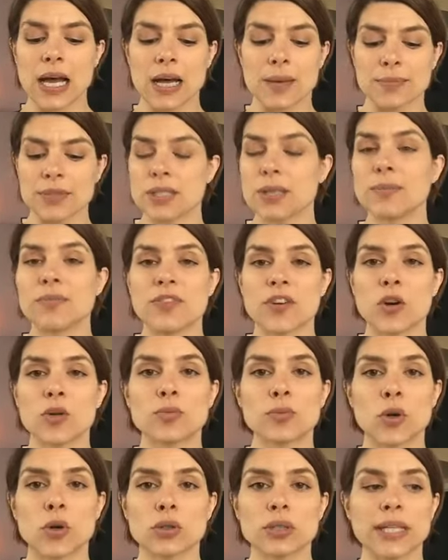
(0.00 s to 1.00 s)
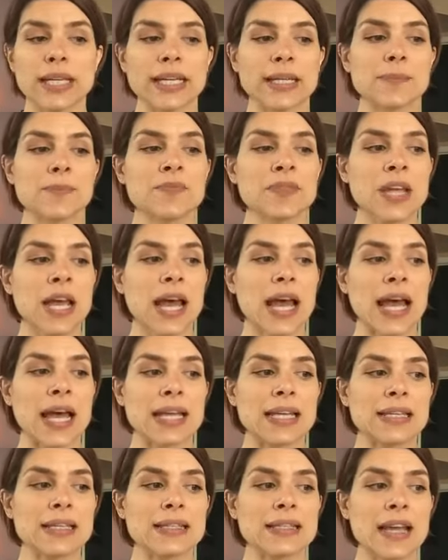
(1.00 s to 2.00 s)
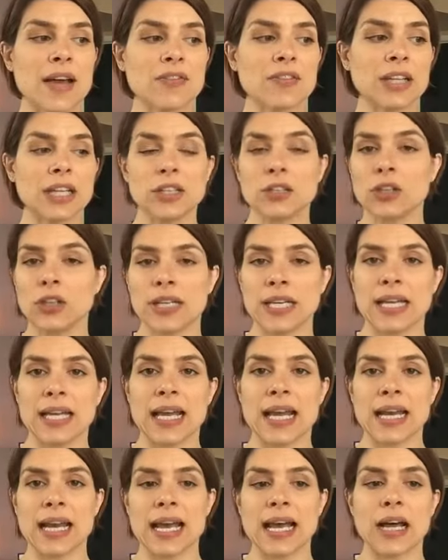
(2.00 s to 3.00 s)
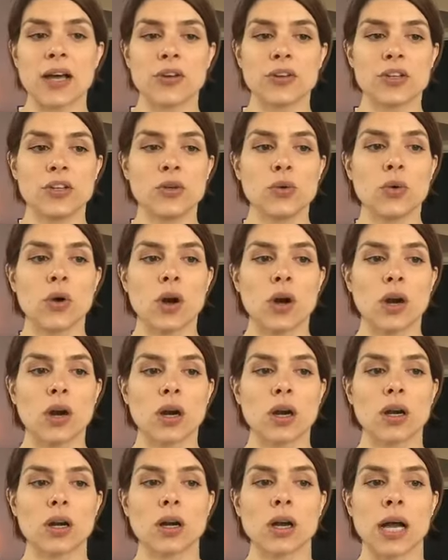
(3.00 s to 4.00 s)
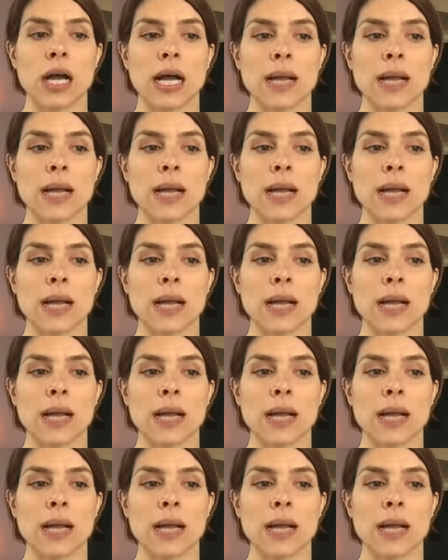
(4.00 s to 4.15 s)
some foam rolling, and definitely looking at how you are